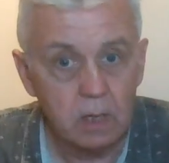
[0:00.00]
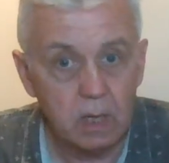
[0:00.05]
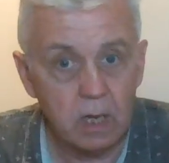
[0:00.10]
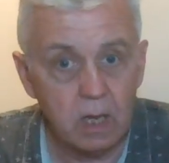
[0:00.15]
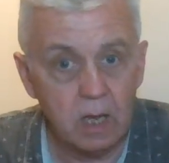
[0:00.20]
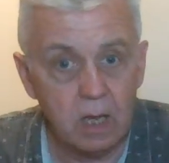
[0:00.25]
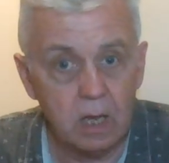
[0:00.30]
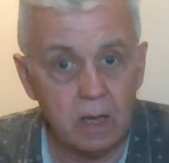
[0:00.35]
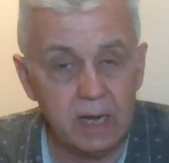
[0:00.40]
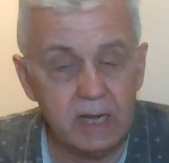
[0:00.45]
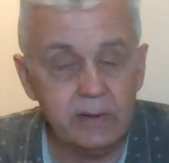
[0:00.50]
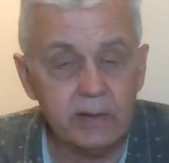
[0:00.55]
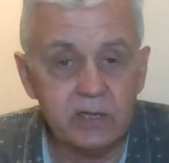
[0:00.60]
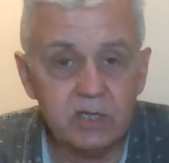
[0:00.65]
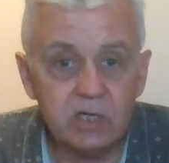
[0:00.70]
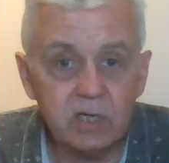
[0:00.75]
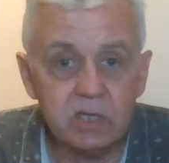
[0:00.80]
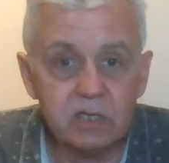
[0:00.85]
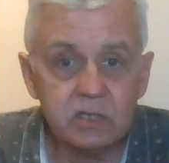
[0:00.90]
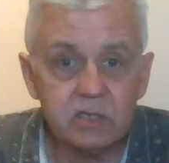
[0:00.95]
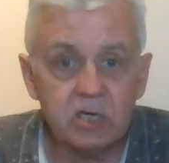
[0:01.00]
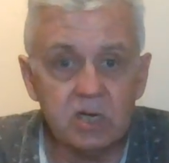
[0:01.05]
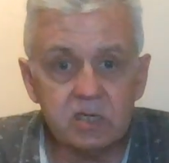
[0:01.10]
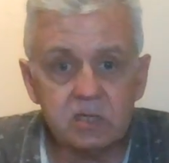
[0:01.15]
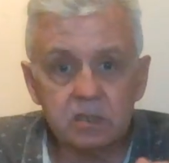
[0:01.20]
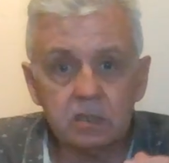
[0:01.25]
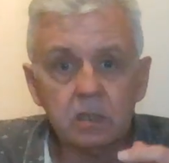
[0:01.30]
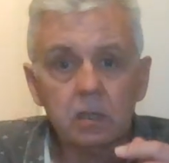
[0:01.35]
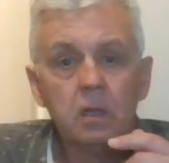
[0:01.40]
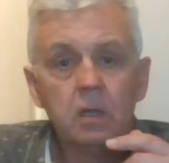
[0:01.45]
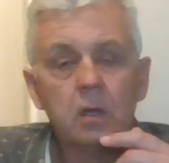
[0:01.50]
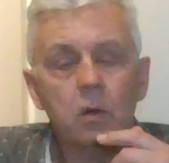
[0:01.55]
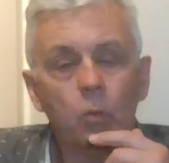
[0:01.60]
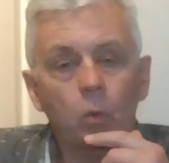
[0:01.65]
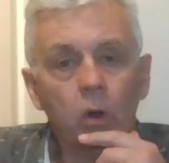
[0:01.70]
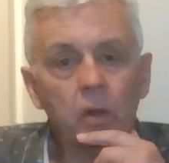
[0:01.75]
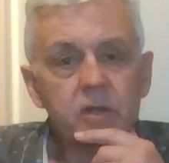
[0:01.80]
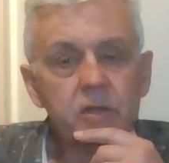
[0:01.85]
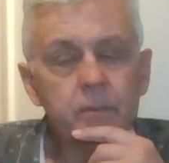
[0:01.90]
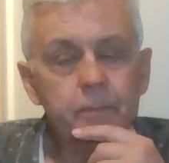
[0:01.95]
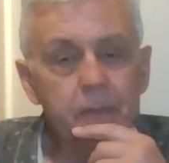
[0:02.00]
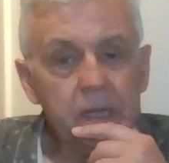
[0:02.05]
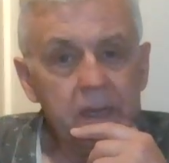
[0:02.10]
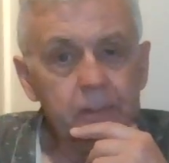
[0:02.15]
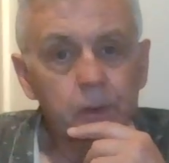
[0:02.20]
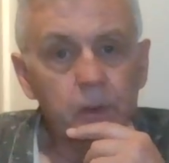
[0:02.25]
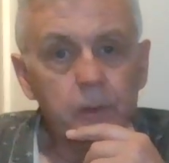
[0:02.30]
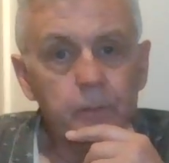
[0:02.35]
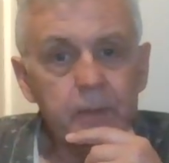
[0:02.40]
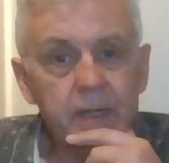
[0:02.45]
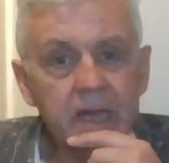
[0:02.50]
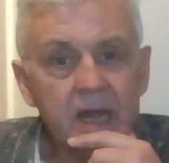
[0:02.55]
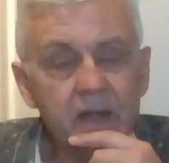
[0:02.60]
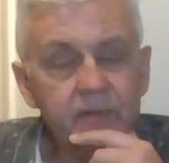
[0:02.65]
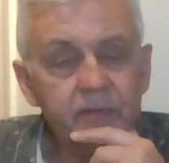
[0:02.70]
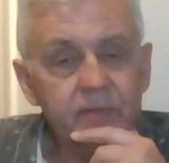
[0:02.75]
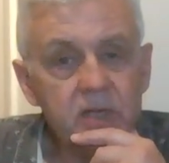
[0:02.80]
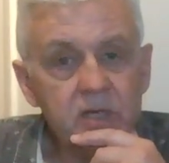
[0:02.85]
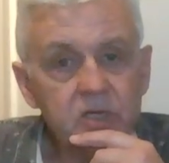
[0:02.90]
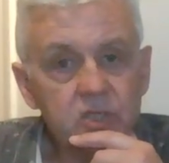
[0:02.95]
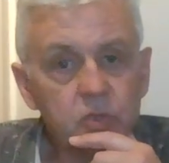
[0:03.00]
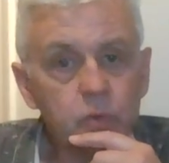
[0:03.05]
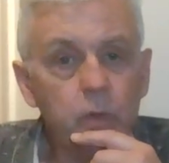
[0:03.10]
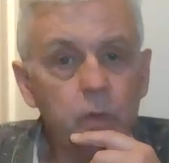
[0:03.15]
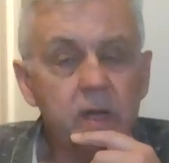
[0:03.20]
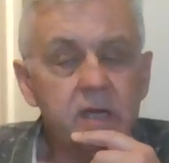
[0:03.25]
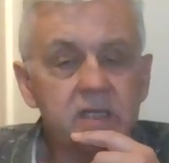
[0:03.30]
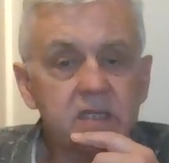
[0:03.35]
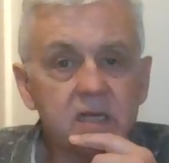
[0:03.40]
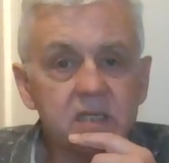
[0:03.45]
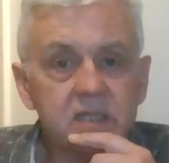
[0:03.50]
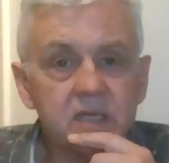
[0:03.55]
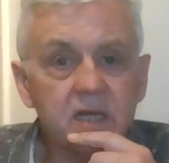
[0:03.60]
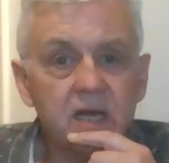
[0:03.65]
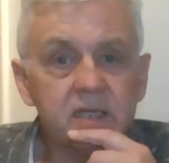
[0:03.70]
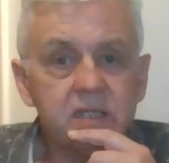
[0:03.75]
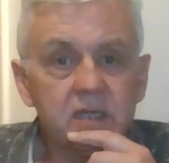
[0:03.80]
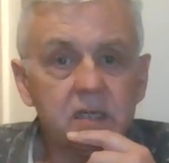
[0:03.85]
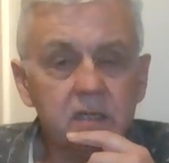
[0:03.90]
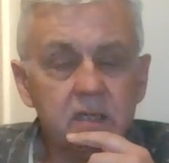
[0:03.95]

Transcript: Anyway, she's one of the people behind these tweets that started,